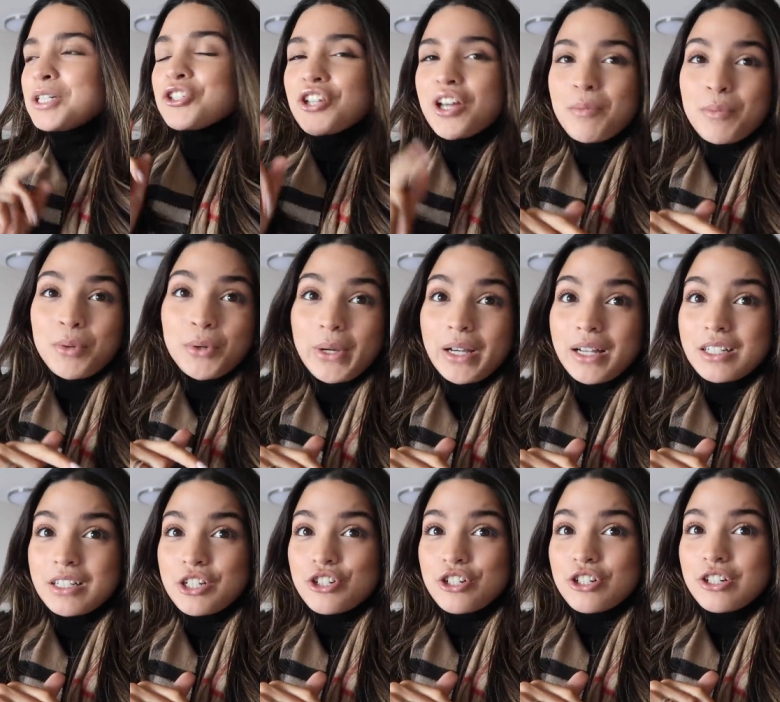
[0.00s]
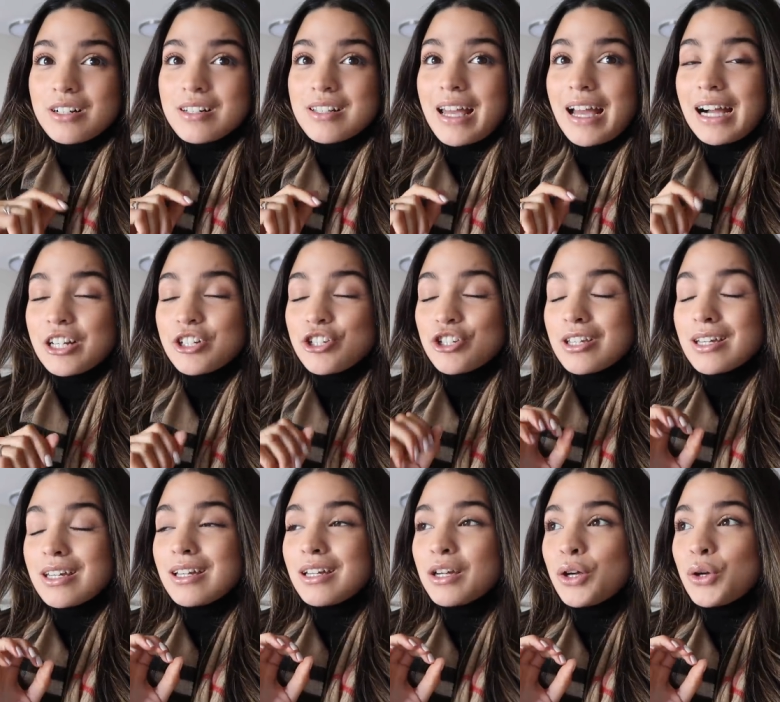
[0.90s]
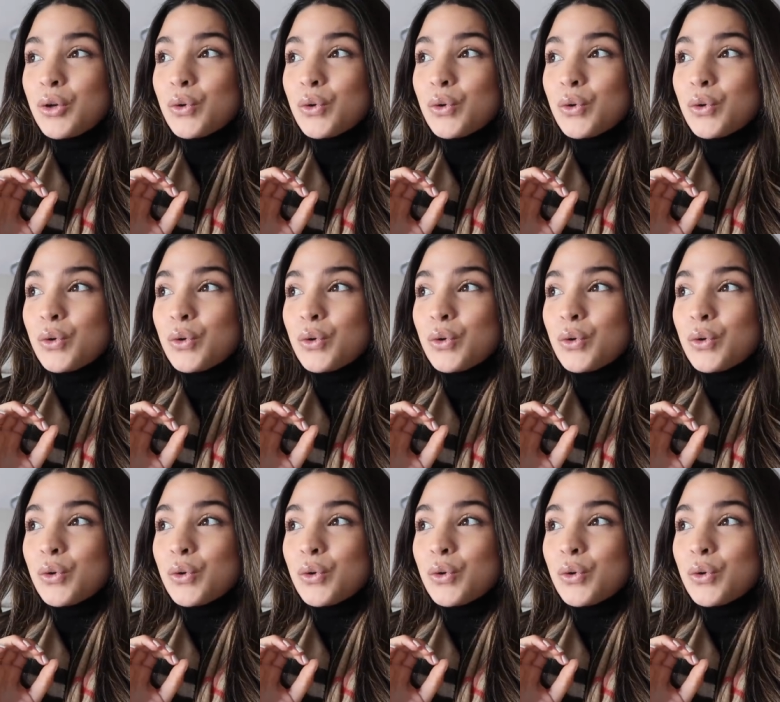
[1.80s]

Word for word: shampoo and conditioner because I actually